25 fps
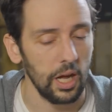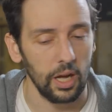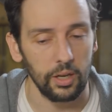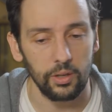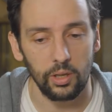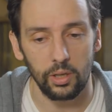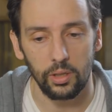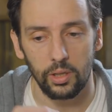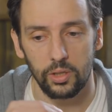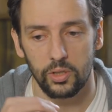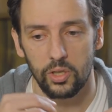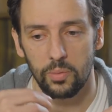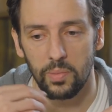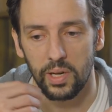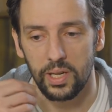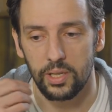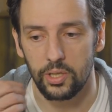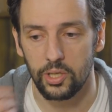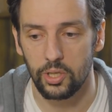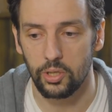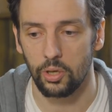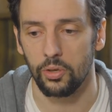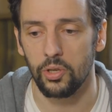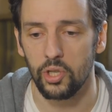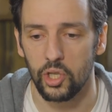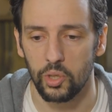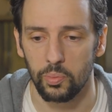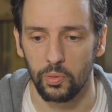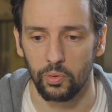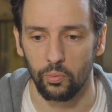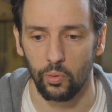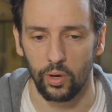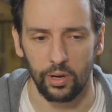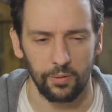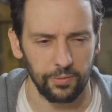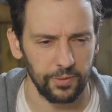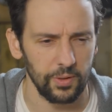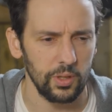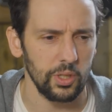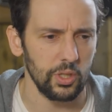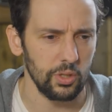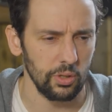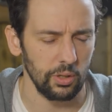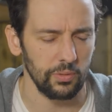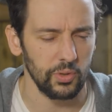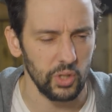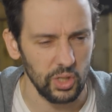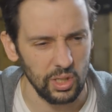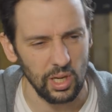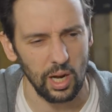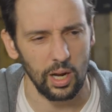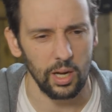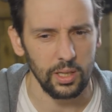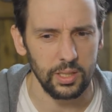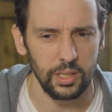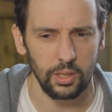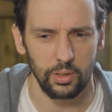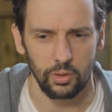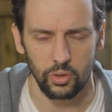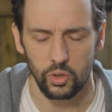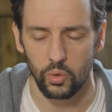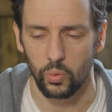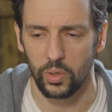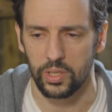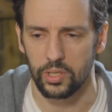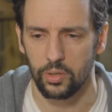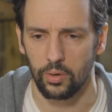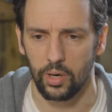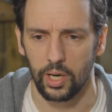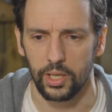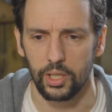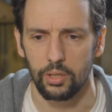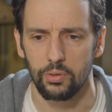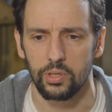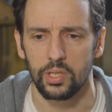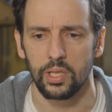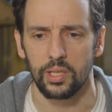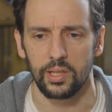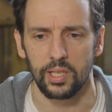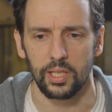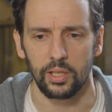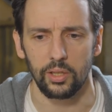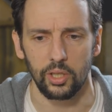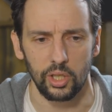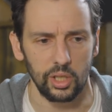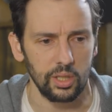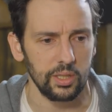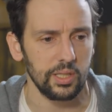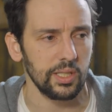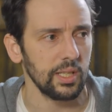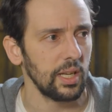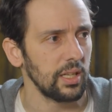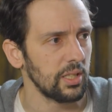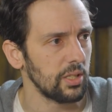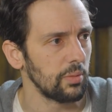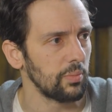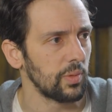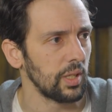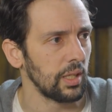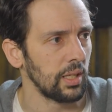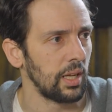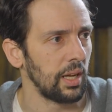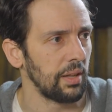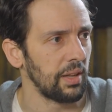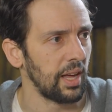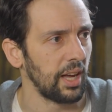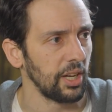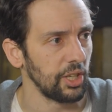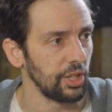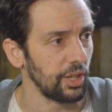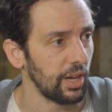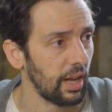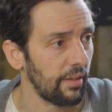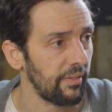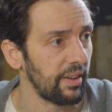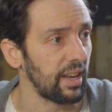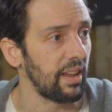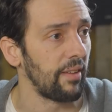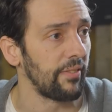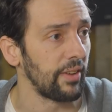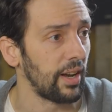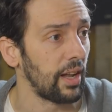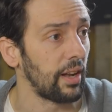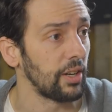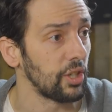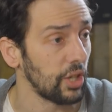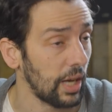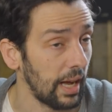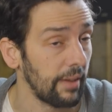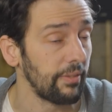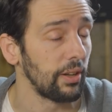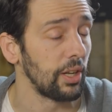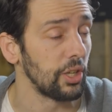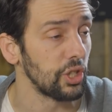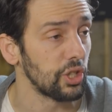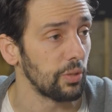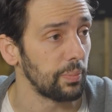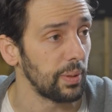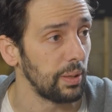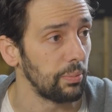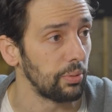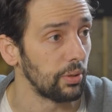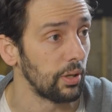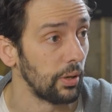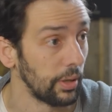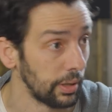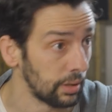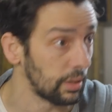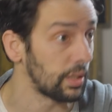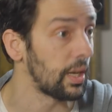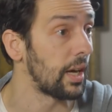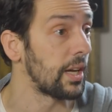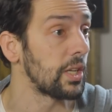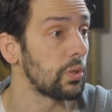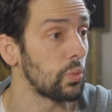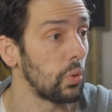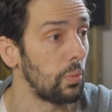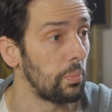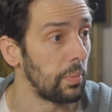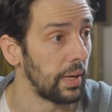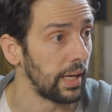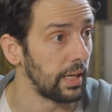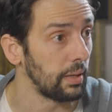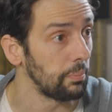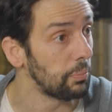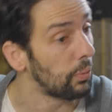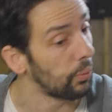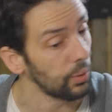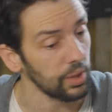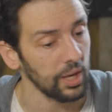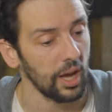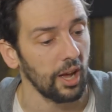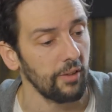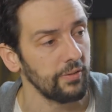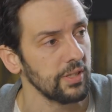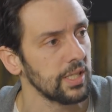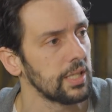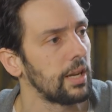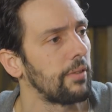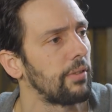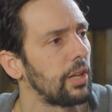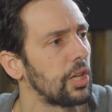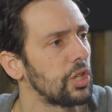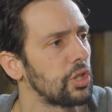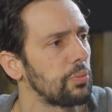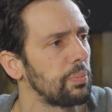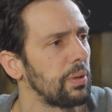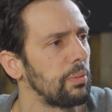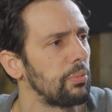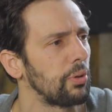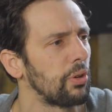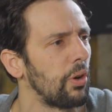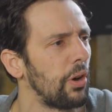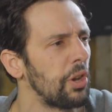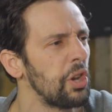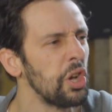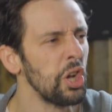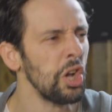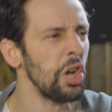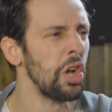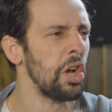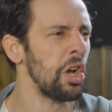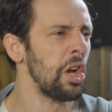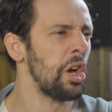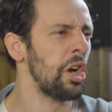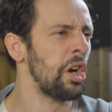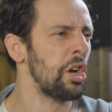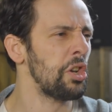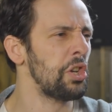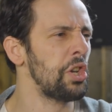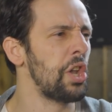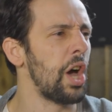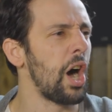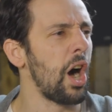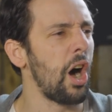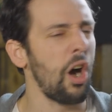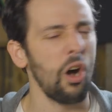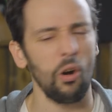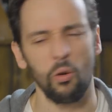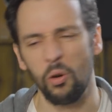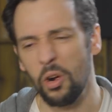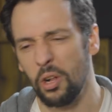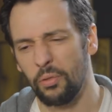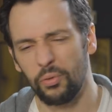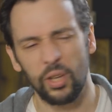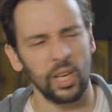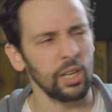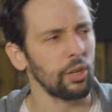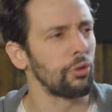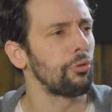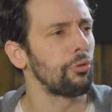And to my astonishment, when I first sort of started on Twitter, I used to think that you'd say something like that and you'd have an avalanche of people going, nice one, mate. But what you have is an avalanche of people going, no, they're